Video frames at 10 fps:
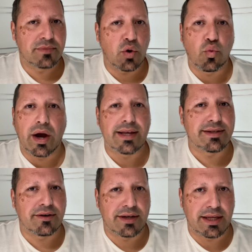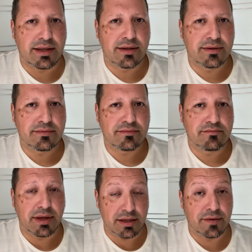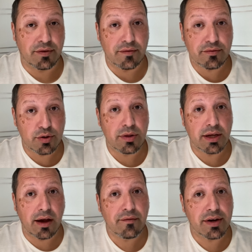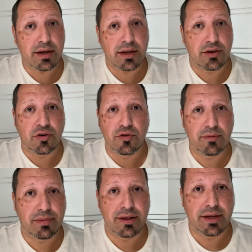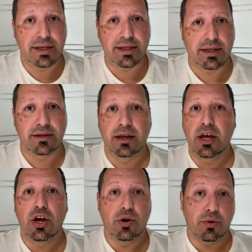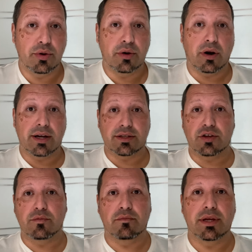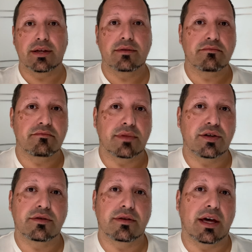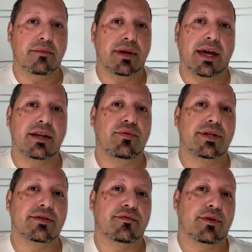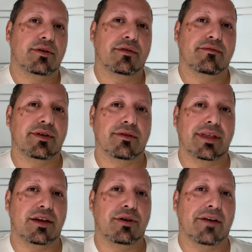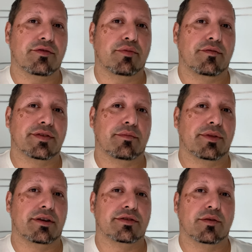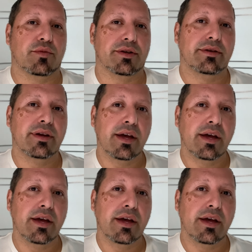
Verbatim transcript: Why is there a need? Because if you're truly confident in your own abilities and who you are as a human being, there should not be any reason for you to feel that you have to prove something to someone.